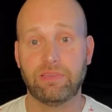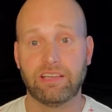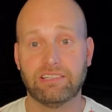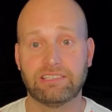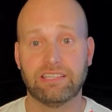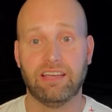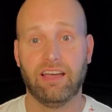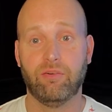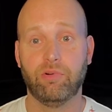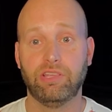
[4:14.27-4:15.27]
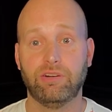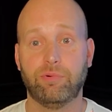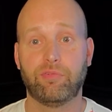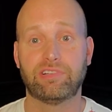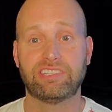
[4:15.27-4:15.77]
because uh, you know
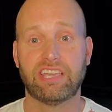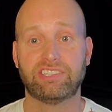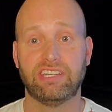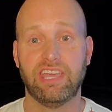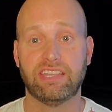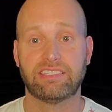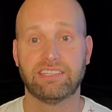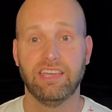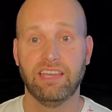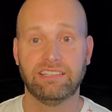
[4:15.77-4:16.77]
when recession hits,